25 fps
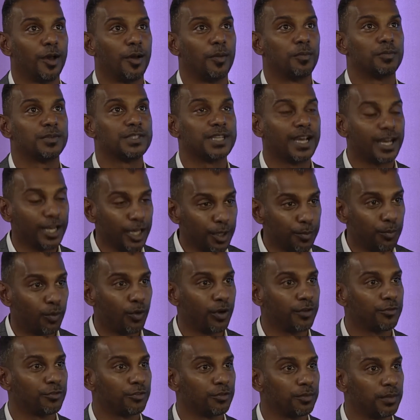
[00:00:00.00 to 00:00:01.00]
turning
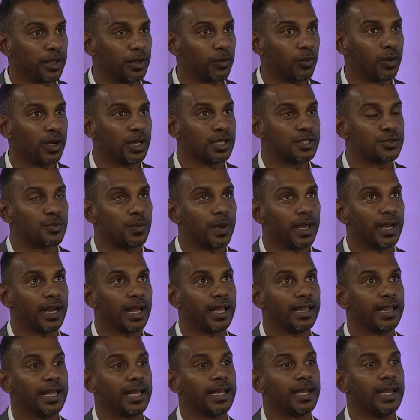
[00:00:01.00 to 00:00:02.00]
point for me was when I
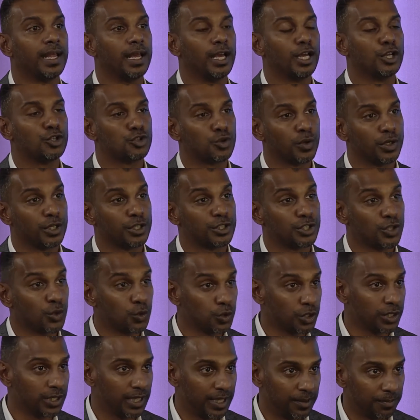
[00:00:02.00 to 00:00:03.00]
then joined a
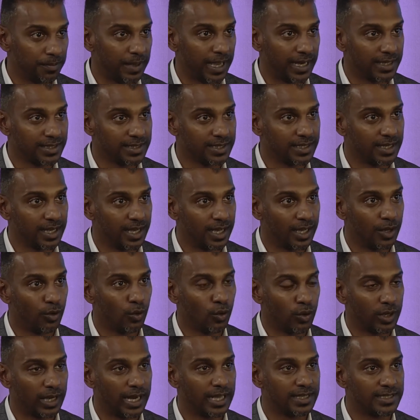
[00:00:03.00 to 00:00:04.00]
social impact
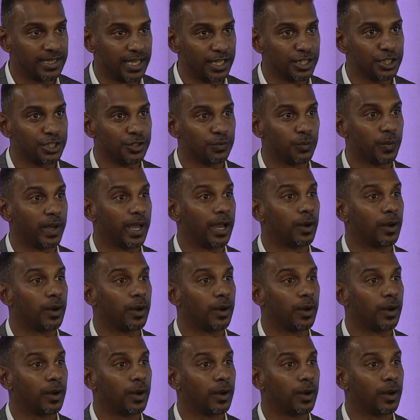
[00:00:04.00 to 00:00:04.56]
organization where I